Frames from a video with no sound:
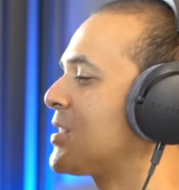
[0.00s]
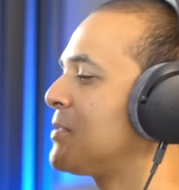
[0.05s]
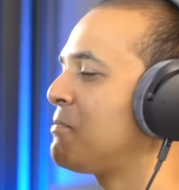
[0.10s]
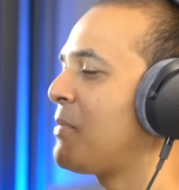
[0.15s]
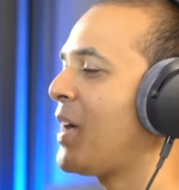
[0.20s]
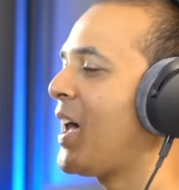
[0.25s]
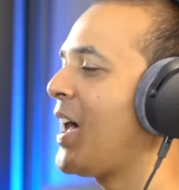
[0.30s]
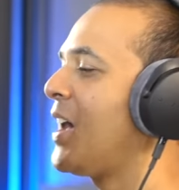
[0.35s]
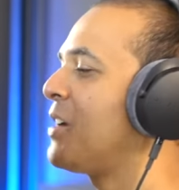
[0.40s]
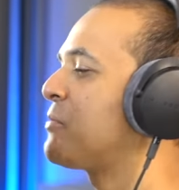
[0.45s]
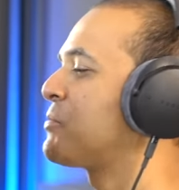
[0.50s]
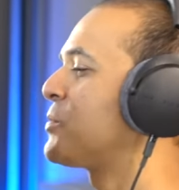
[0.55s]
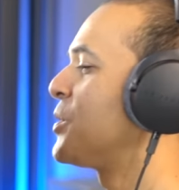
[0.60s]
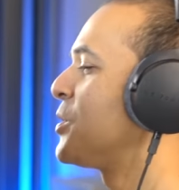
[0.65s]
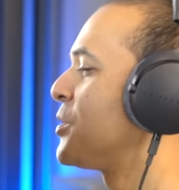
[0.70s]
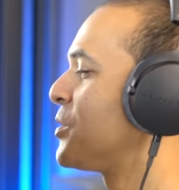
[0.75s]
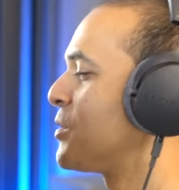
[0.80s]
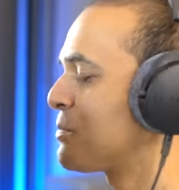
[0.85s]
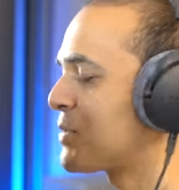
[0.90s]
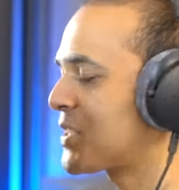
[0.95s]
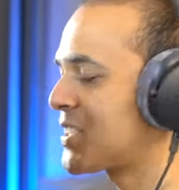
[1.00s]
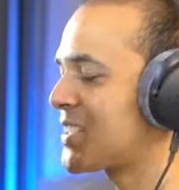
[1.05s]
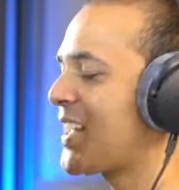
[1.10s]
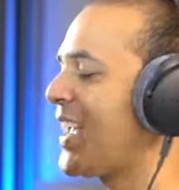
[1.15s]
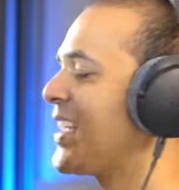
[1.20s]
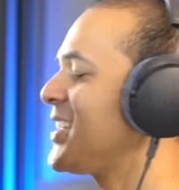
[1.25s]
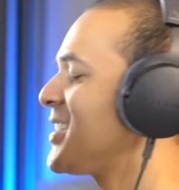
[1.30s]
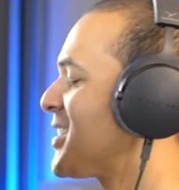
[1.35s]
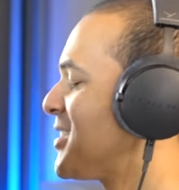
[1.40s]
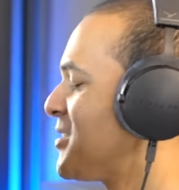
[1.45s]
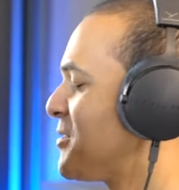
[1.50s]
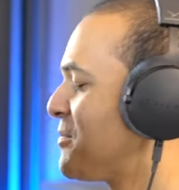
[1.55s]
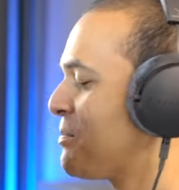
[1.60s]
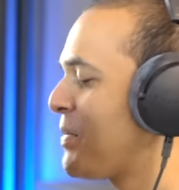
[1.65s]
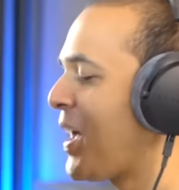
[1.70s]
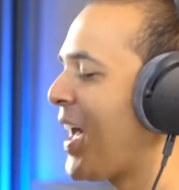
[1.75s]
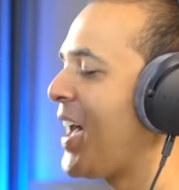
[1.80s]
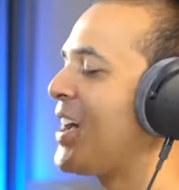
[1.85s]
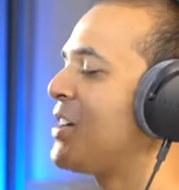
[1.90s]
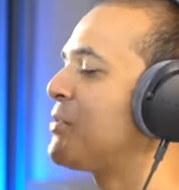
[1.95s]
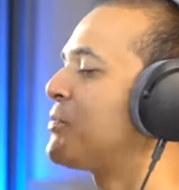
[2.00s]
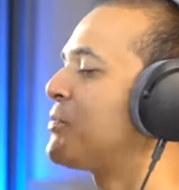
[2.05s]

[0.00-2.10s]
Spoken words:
in my room stays in my